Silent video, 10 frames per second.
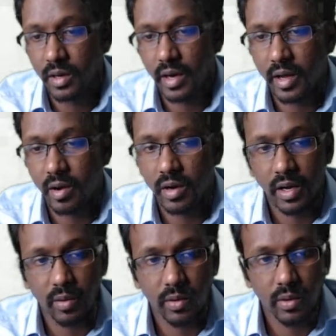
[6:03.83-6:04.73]
Click
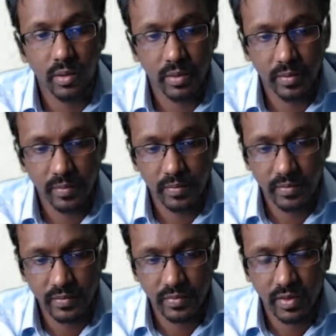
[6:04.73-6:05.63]
on download.
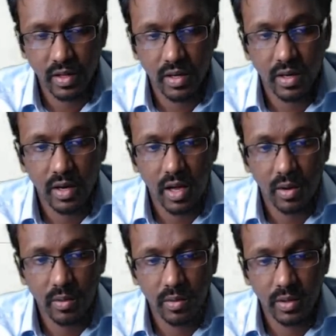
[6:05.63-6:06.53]

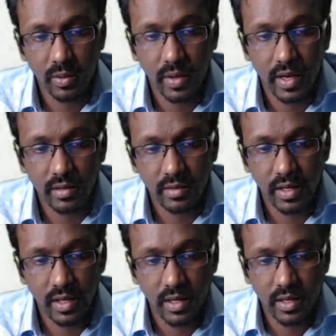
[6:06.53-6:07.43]
Now you can
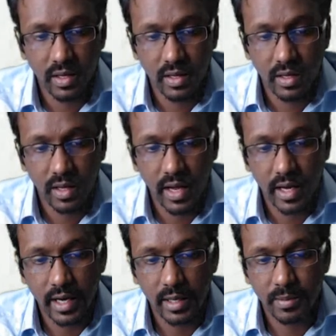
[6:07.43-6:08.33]
see
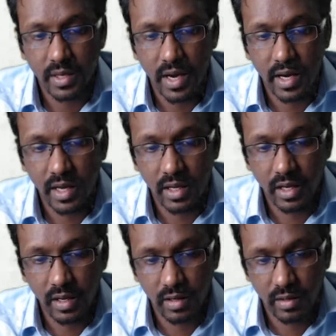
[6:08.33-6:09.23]
Eclipse
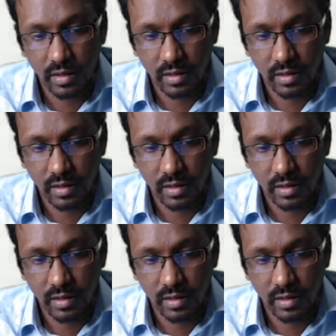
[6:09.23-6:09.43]
IDE